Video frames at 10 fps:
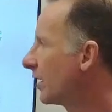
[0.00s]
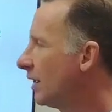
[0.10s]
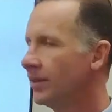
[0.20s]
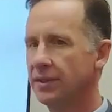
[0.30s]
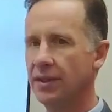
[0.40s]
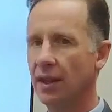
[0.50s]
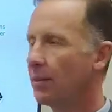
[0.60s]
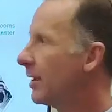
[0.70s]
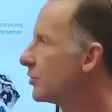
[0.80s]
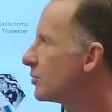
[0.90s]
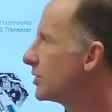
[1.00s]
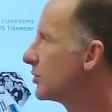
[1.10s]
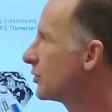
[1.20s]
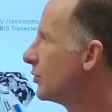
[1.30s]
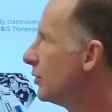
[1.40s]
Covington Elementary
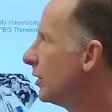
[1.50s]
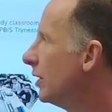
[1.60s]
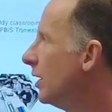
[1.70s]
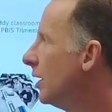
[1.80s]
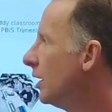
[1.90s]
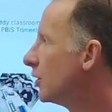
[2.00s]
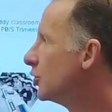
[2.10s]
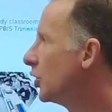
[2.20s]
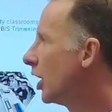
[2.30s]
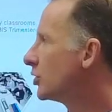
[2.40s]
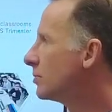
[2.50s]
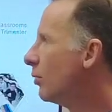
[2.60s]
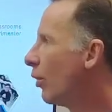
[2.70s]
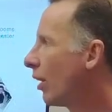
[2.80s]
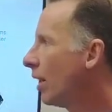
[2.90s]
School. Judge
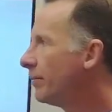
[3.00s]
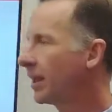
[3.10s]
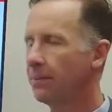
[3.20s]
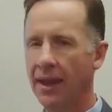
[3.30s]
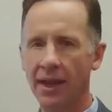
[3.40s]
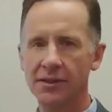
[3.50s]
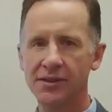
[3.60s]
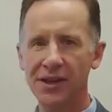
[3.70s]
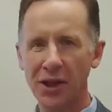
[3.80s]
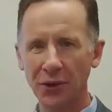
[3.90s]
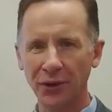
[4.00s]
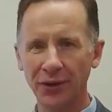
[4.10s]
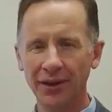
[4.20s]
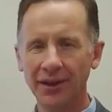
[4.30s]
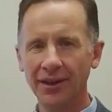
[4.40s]
Maura
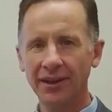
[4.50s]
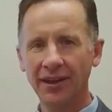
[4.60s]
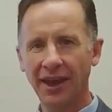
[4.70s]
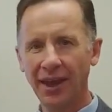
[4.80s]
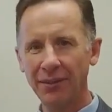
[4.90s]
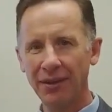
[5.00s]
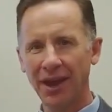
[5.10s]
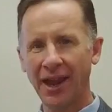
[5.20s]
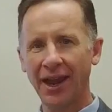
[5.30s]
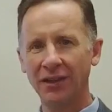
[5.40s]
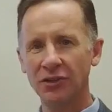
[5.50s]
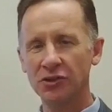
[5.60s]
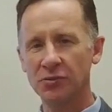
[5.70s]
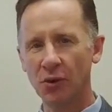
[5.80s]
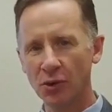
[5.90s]
McMahon-Zeller came and
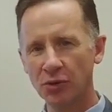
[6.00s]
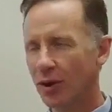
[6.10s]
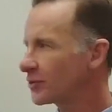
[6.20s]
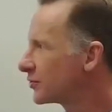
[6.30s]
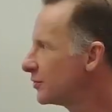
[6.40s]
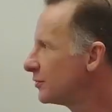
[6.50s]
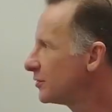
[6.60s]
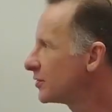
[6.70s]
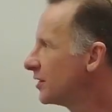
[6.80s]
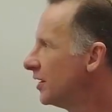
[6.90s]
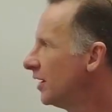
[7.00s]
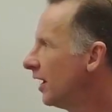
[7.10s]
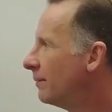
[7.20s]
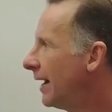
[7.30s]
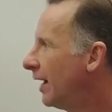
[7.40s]
spoke to our students
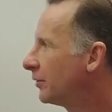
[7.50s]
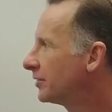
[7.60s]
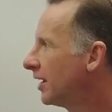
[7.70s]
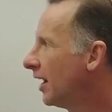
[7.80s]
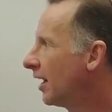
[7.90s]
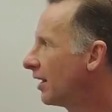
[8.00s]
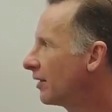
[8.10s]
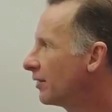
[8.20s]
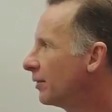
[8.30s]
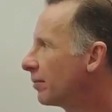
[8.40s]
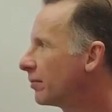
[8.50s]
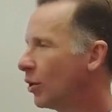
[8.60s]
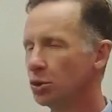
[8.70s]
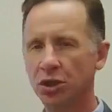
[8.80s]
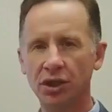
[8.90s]
about the
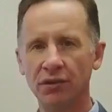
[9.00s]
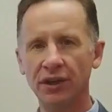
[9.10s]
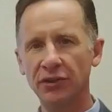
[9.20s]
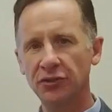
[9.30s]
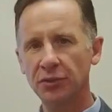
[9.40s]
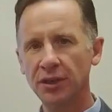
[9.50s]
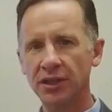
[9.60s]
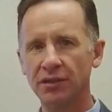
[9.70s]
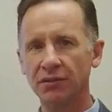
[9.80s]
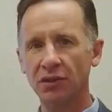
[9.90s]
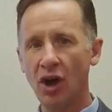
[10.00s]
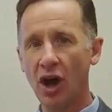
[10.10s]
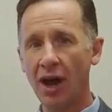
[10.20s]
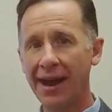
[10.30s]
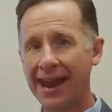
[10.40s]
promotion of history, of
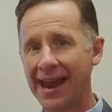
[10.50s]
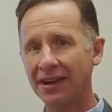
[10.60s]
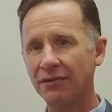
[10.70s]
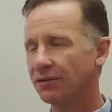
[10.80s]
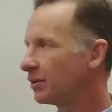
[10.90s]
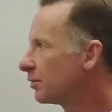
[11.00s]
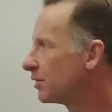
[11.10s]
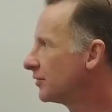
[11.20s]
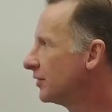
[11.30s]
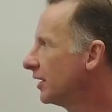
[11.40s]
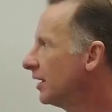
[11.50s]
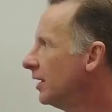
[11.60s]
law, and of literacy.